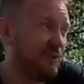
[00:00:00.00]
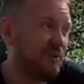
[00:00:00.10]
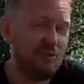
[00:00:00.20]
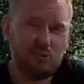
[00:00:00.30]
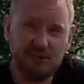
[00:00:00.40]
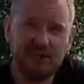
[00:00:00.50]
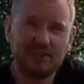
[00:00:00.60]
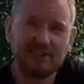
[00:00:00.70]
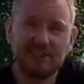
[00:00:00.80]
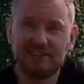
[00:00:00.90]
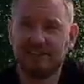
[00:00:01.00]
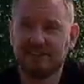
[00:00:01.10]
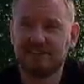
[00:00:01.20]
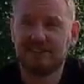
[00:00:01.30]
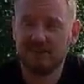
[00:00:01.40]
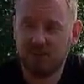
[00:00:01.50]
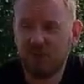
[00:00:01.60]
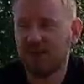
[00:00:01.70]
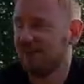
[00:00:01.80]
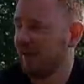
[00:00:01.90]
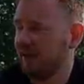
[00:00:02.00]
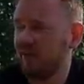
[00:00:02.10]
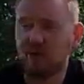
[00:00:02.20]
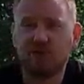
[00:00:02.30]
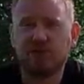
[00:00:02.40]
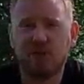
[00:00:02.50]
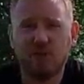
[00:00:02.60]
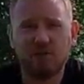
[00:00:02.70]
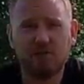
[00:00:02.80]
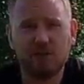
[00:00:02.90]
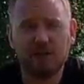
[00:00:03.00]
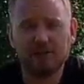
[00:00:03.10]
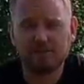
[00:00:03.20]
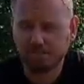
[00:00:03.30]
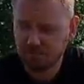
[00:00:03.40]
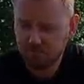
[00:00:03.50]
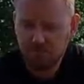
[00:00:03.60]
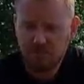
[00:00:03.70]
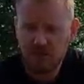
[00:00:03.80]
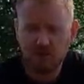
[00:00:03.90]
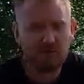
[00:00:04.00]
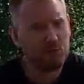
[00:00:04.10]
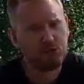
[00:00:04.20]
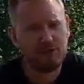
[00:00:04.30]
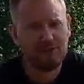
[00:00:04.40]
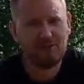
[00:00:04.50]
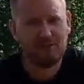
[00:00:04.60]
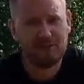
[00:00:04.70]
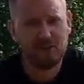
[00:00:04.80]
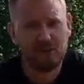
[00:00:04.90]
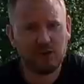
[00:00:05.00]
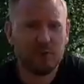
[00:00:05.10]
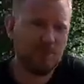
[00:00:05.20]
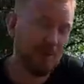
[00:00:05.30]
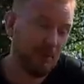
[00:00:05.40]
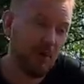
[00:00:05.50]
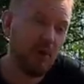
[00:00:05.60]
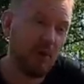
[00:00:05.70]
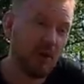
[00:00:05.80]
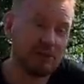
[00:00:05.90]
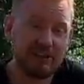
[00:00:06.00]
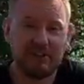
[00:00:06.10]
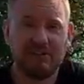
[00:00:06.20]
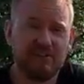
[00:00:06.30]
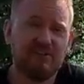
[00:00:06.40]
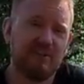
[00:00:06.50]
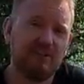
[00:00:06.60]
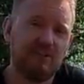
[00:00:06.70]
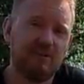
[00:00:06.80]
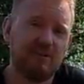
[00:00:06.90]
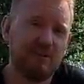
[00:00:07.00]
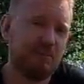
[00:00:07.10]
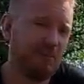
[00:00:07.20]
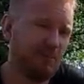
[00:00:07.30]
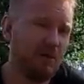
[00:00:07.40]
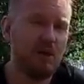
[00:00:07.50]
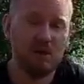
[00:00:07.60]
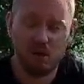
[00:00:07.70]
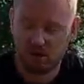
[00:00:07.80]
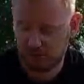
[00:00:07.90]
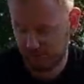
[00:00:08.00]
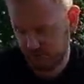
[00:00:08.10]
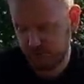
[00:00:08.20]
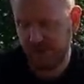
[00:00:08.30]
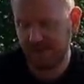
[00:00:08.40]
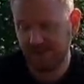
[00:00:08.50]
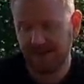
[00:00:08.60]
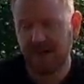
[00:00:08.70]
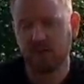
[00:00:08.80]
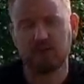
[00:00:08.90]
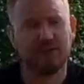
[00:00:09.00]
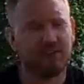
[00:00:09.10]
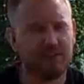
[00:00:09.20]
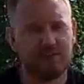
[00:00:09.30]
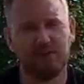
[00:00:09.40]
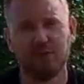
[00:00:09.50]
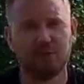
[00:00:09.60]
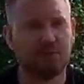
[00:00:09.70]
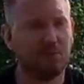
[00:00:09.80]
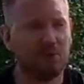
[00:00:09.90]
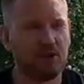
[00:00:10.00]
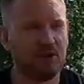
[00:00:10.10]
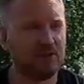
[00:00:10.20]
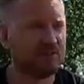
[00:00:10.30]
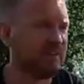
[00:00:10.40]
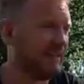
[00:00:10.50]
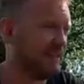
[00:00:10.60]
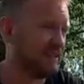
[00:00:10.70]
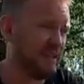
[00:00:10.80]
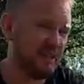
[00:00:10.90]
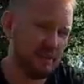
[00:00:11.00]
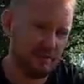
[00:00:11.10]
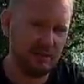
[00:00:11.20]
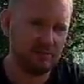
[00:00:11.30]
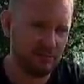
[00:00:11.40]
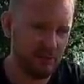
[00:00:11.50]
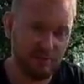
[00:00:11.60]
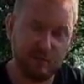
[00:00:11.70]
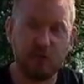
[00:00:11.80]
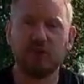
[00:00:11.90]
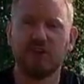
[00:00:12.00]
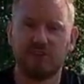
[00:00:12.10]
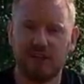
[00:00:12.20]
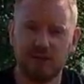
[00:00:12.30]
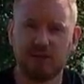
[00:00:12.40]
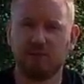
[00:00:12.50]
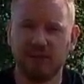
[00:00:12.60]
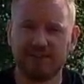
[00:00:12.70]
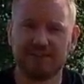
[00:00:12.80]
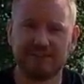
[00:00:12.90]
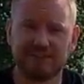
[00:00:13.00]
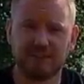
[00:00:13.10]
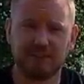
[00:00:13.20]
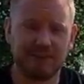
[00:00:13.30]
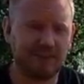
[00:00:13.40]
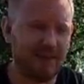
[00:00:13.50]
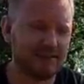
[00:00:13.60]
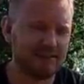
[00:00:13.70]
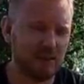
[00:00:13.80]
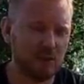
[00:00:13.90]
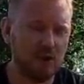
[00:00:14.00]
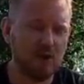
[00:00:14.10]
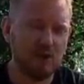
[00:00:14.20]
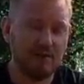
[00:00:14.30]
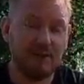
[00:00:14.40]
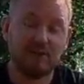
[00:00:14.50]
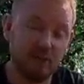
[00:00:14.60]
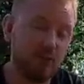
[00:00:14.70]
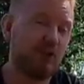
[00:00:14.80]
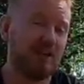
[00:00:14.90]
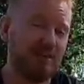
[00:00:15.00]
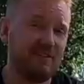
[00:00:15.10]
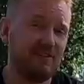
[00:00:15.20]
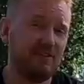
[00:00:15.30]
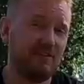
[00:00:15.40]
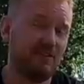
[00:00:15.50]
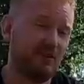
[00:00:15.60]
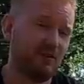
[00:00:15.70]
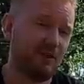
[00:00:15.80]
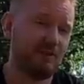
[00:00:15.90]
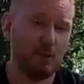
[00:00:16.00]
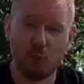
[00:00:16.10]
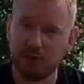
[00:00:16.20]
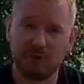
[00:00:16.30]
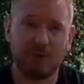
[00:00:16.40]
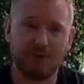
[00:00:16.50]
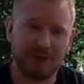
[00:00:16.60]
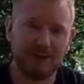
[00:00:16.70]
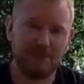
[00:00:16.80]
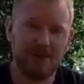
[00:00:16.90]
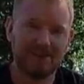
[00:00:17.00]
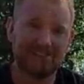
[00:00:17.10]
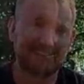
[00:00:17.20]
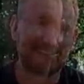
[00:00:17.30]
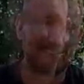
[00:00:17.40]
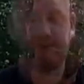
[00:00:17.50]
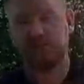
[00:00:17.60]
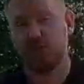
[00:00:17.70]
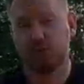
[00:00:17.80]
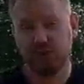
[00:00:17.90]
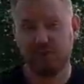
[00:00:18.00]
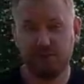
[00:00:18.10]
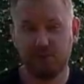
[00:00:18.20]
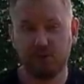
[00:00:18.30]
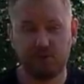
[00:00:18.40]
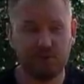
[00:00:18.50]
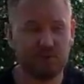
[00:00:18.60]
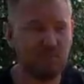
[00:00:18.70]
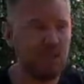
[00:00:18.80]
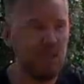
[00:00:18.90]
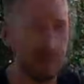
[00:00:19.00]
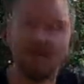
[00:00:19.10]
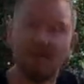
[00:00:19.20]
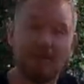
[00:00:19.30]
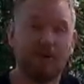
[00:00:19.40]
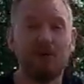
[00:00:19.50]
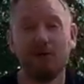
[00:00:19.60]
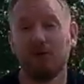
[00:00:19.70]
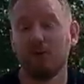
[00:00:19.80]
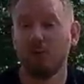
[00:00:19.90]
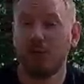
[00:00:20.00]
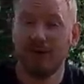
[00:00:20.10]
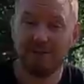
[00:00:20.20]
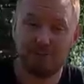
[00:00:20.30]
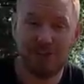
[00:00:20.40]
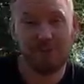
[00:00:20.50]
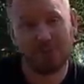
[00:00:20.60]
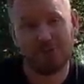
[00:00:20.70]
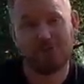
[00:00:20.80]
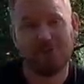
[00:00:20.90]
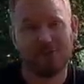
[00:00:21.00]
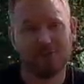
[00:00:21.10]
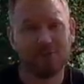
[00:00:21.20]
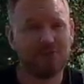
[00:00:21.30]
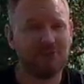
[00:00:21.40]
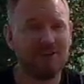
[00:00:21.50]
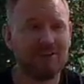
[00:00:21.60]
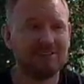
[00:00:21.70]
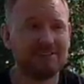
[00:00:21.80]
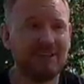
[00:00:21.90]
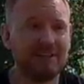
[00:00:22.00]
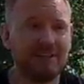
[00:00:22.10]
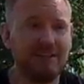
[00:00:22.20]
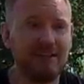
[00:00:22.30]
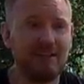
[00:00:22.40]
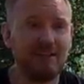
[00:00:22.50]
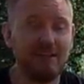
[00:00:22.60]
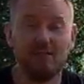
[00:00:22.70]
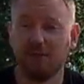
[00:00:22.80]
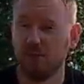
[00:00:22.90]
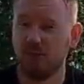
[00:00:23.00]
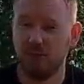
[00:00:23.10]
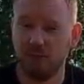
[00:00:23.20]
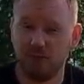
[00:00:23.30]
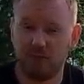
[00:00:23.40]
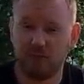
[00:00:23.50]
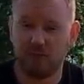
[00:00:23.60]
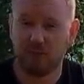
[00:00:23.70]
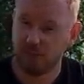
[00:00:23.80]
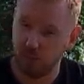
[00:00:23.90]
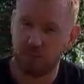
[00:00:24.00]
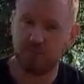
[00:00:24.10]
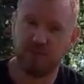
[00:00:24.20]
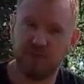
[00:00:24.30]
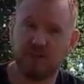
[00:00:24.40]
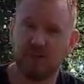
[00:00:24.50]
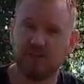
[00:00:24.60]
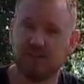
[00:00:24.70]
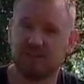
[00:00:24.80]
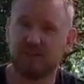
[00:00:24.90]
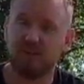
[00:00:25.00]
Sweden, you realize that there's quite a lot of social distancing going on. People are taking this seriously. People are spacing out inside of supermarkets, and they're avoiding crowded places and stuff like that. So they do take it seriously. It's just that no one is wearing any masks, and there's no real enforcement. But all in all, what I really wanted to finish off with saying is that even though there was some new procedures and